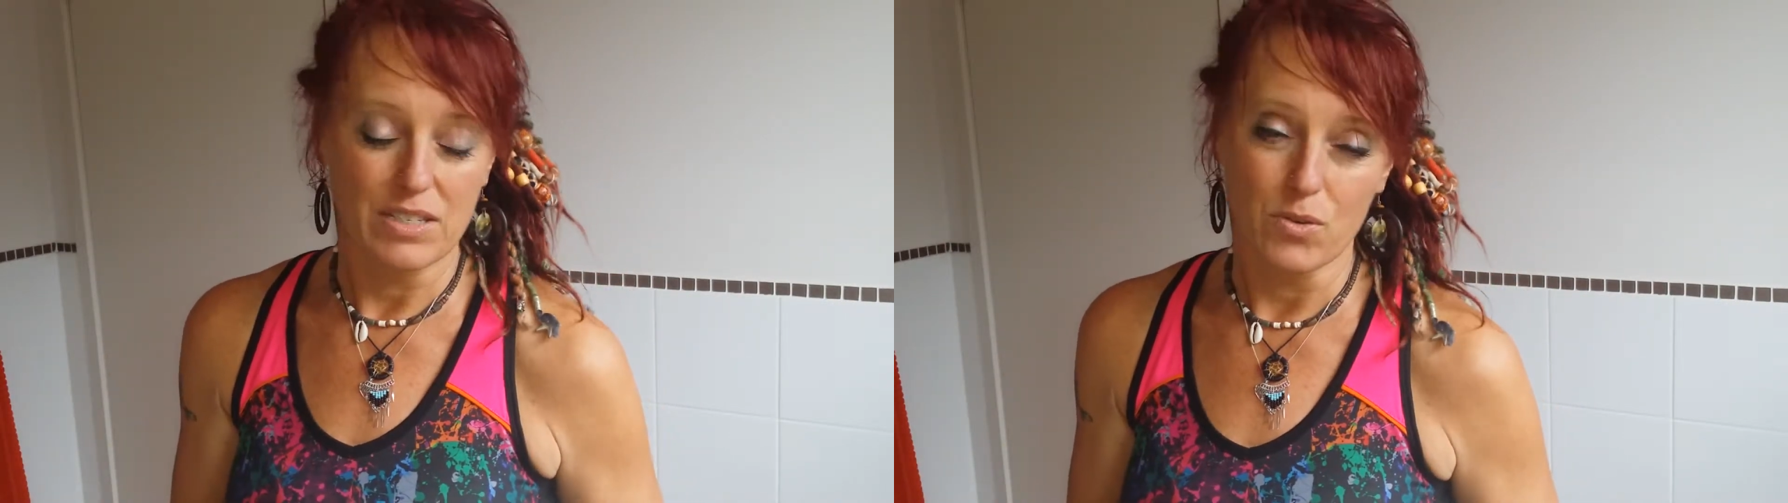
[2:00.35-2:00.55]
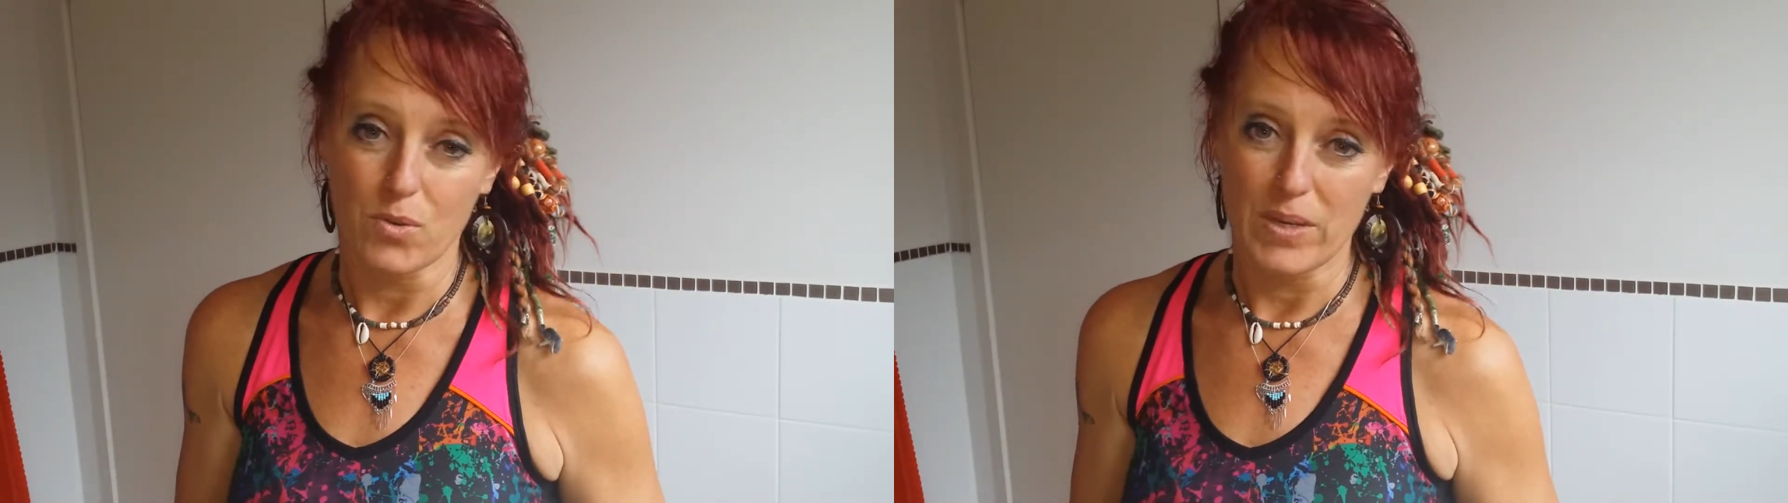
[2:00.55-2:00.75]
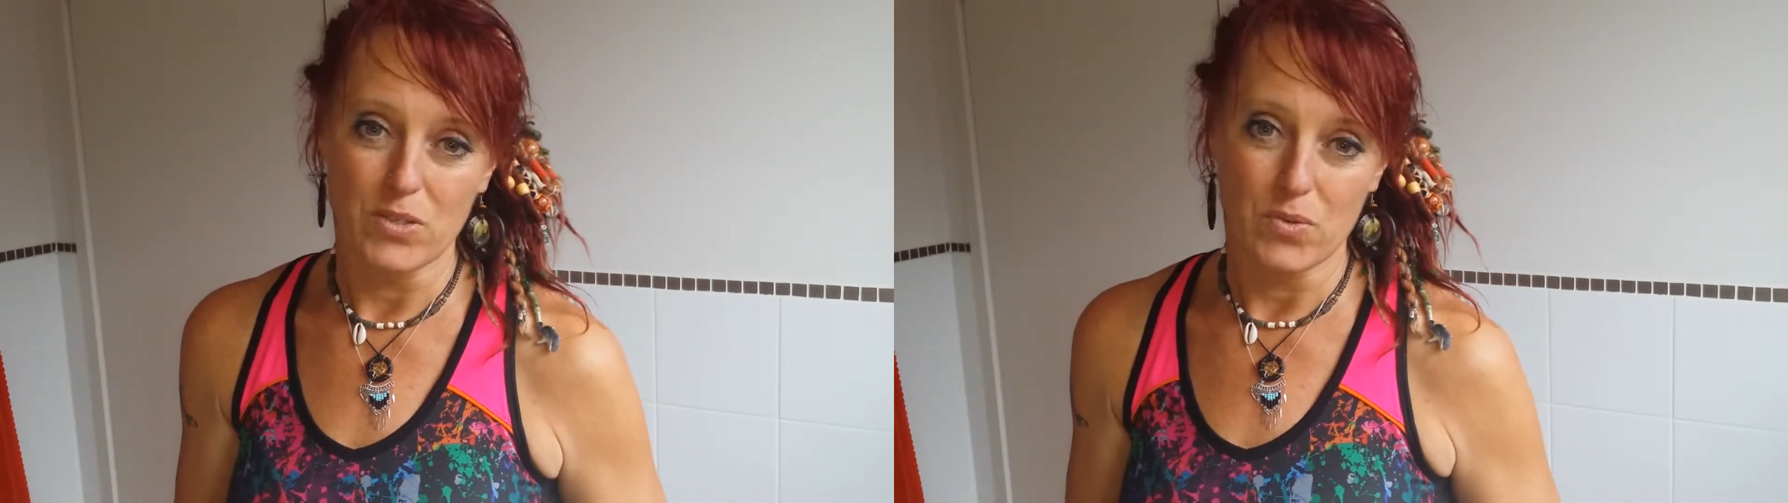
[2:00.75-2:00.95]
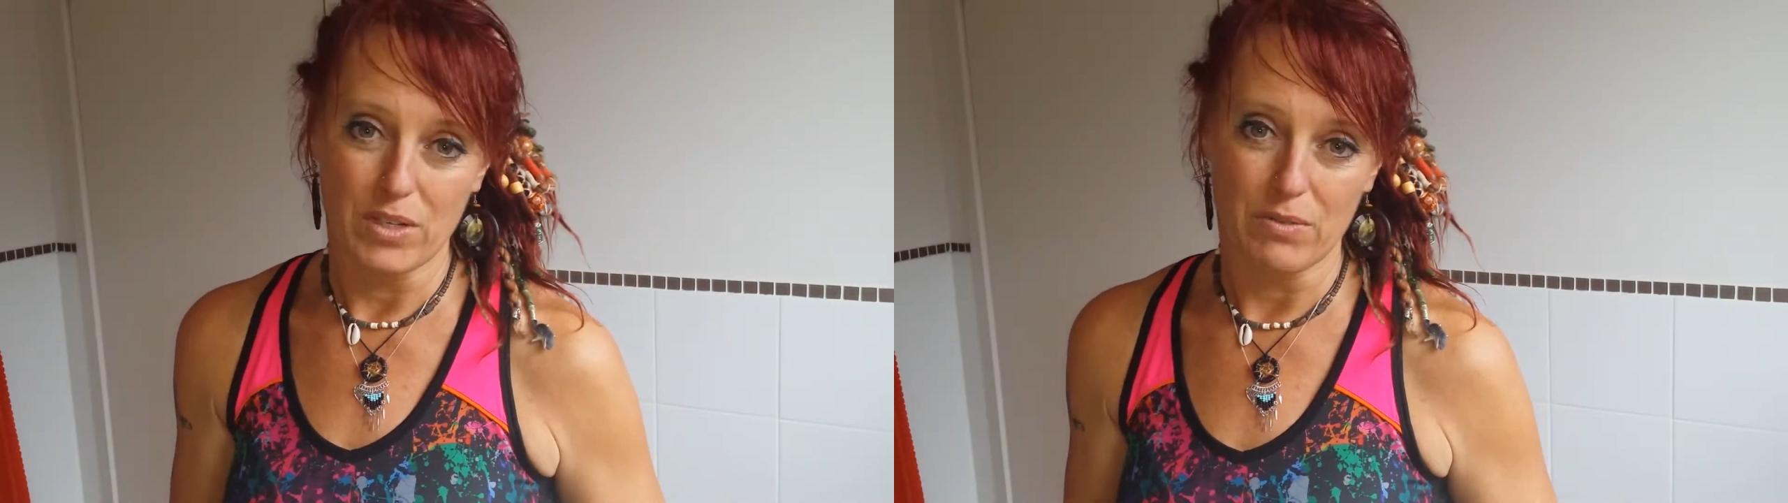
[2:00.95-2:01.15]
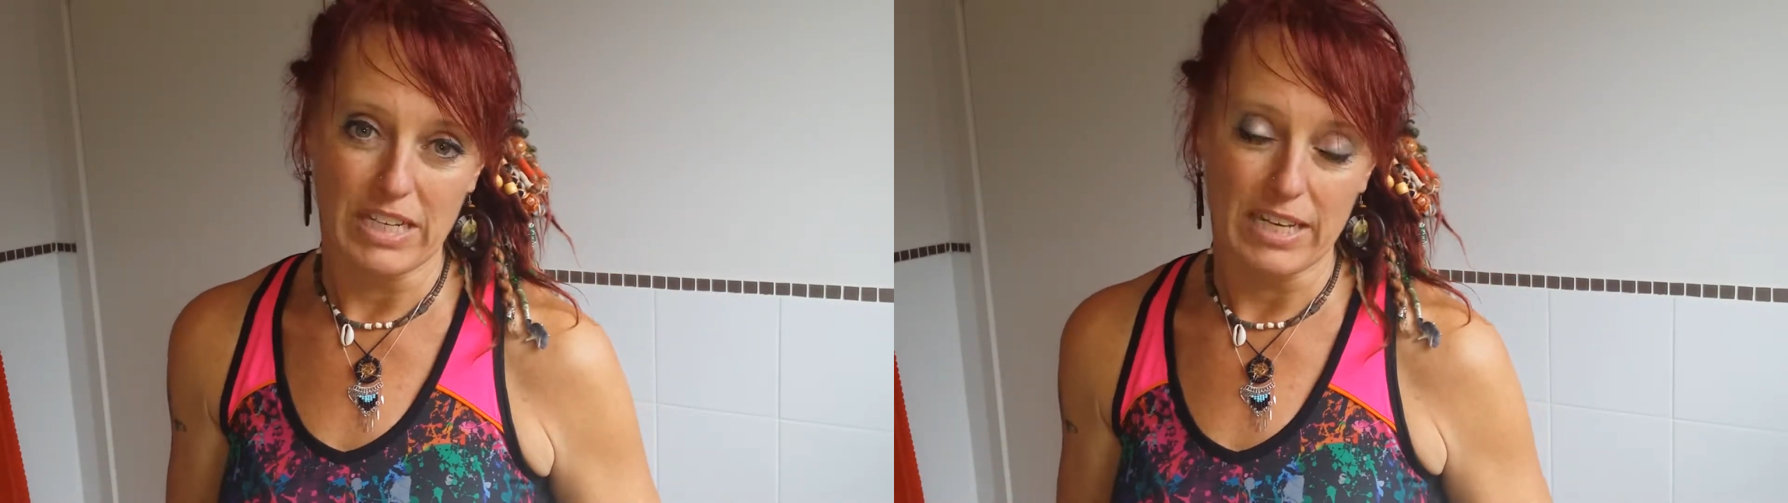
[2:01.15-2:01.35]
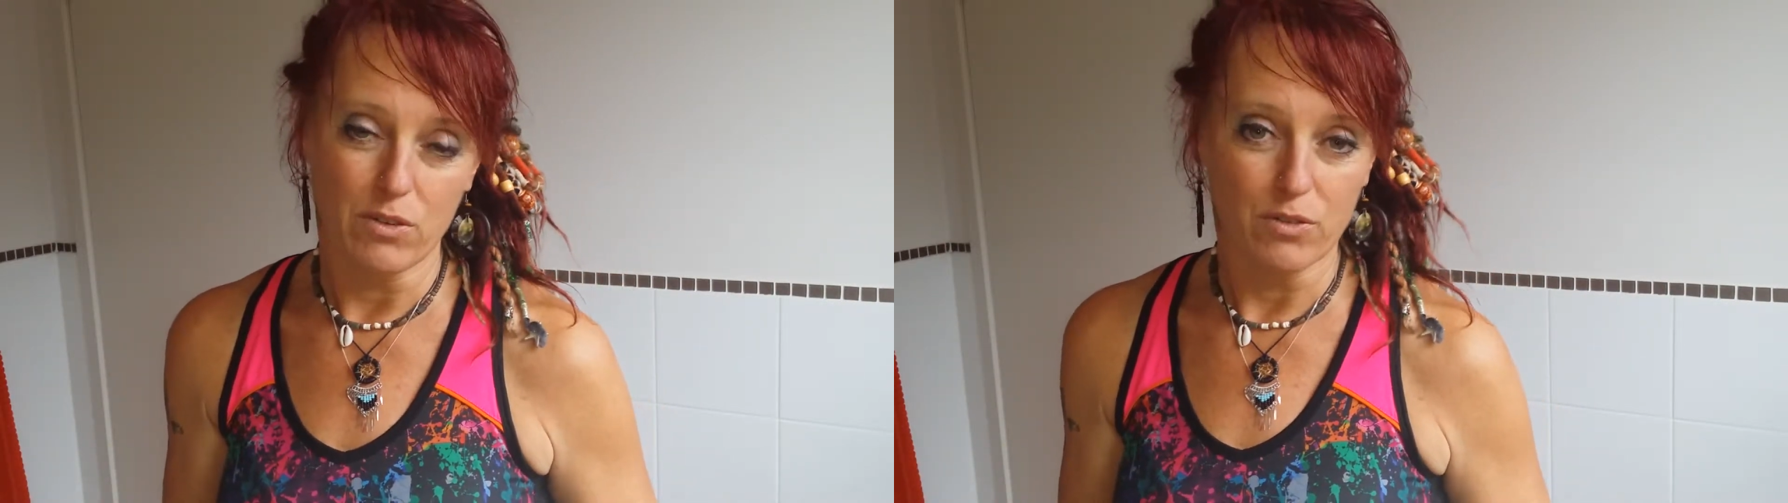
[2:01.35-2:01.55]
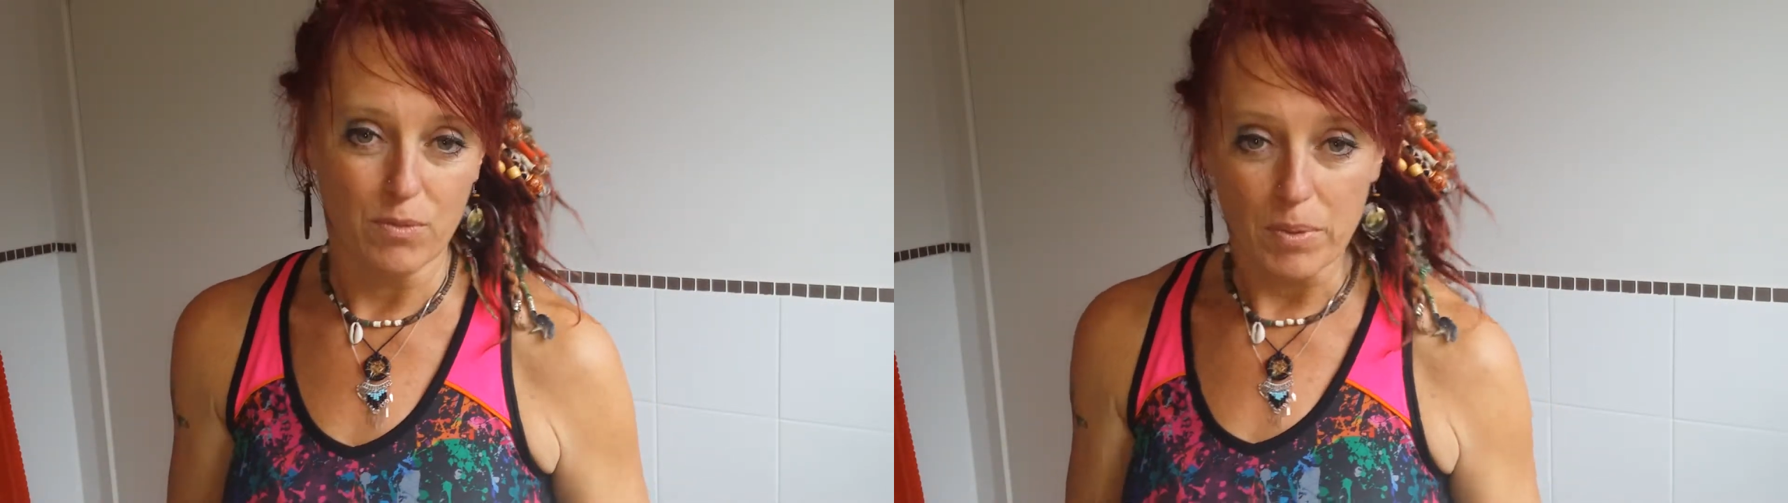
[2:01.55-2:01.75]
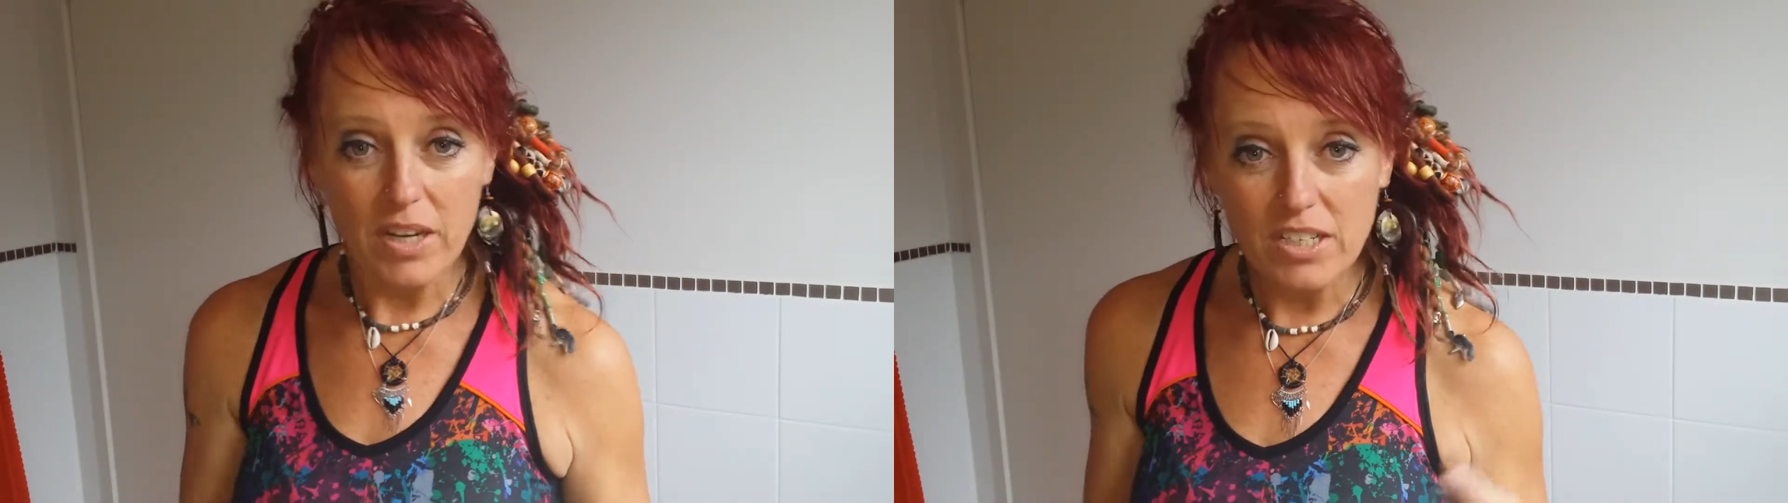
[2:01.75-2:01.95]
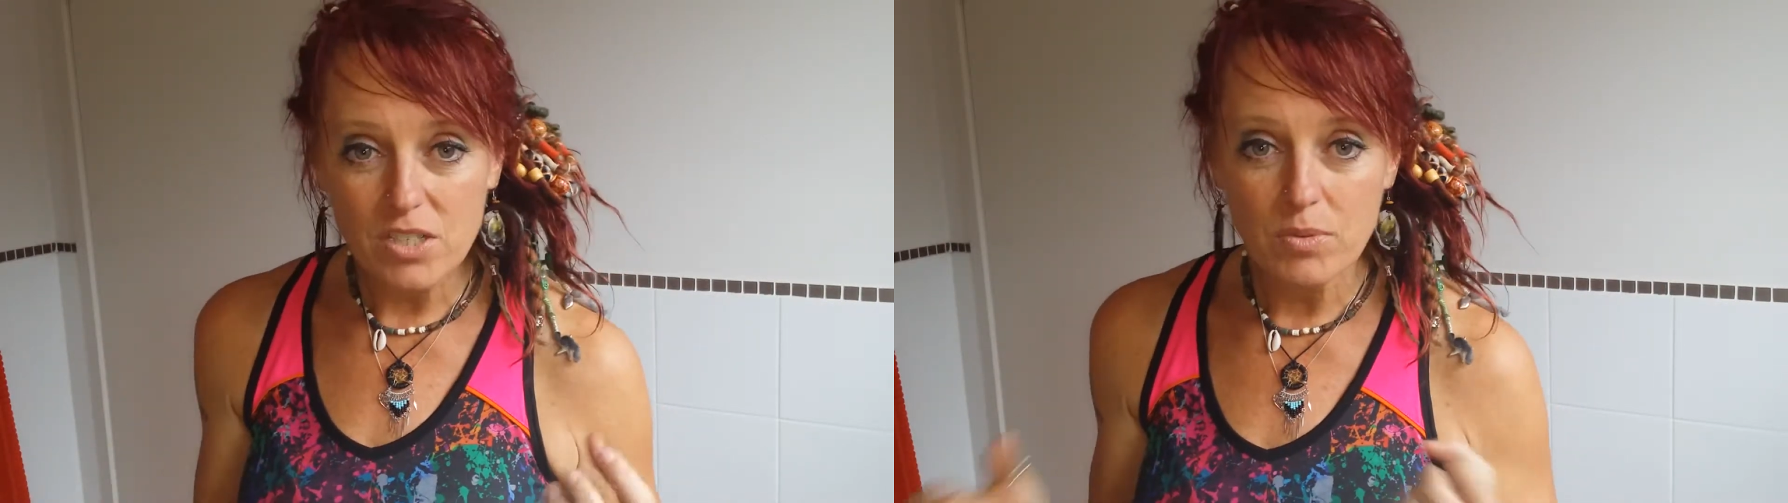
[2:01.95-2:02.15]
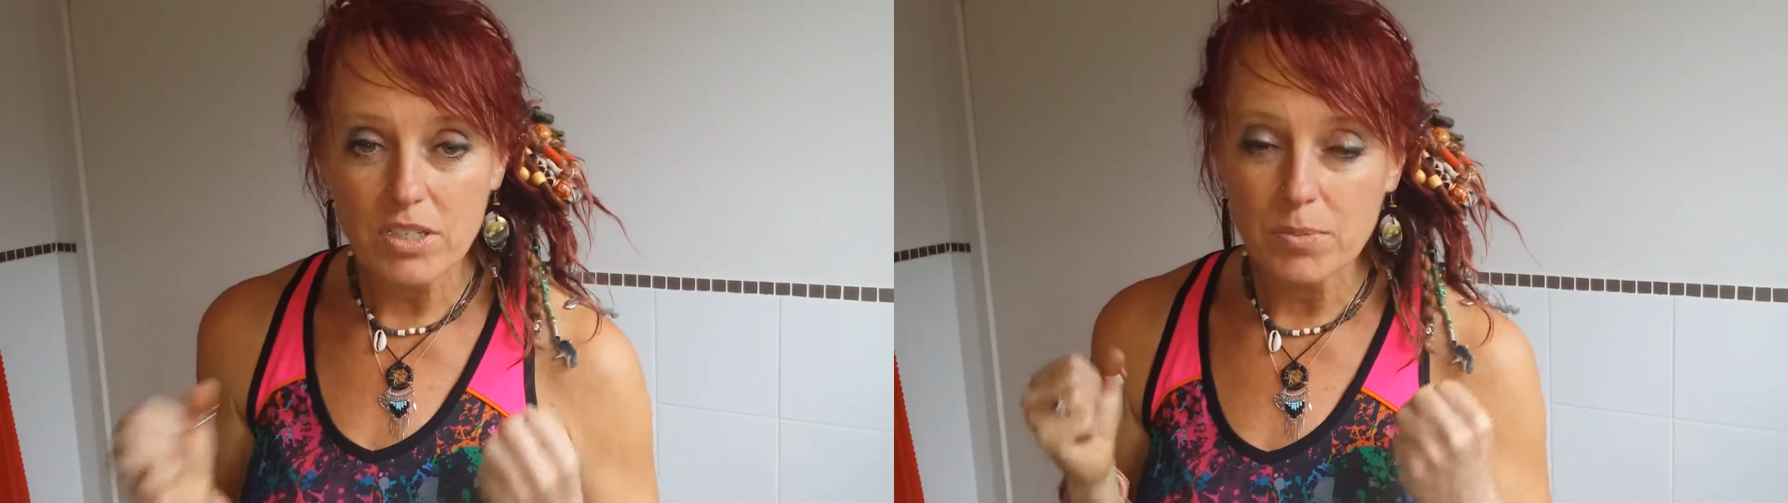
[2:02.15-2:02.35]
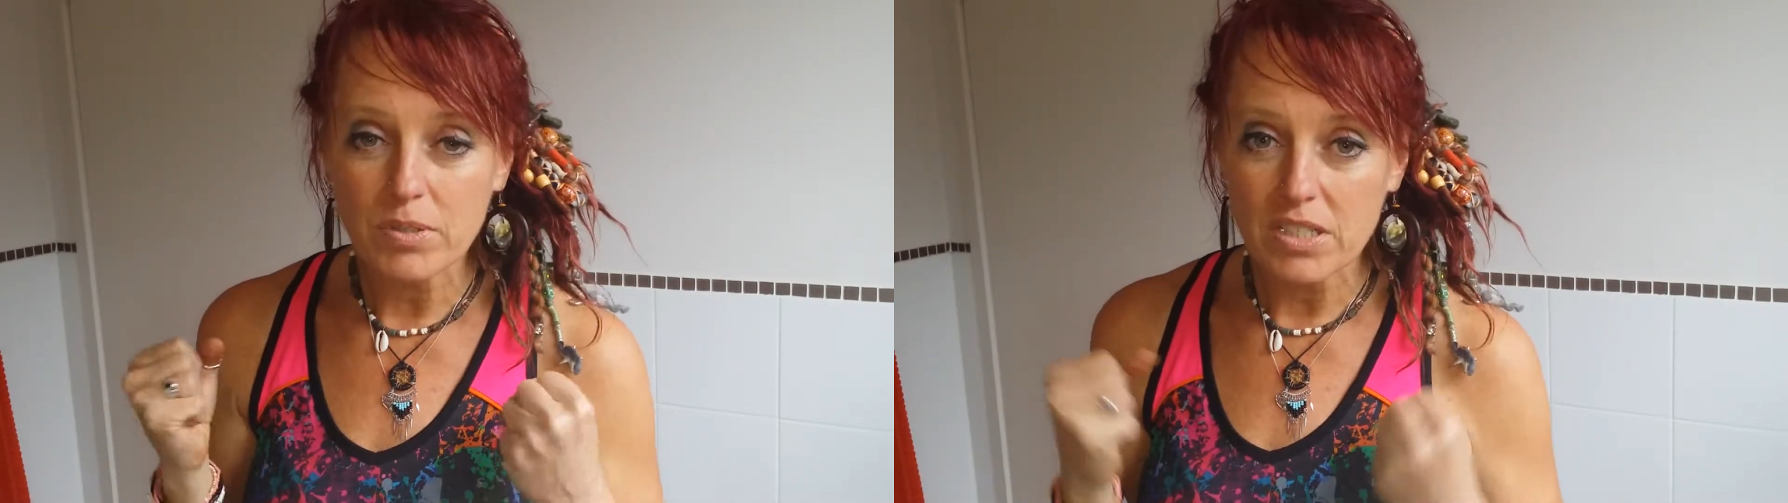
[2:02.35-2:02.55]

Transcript: they're always really, really helpful. But I just wanted to put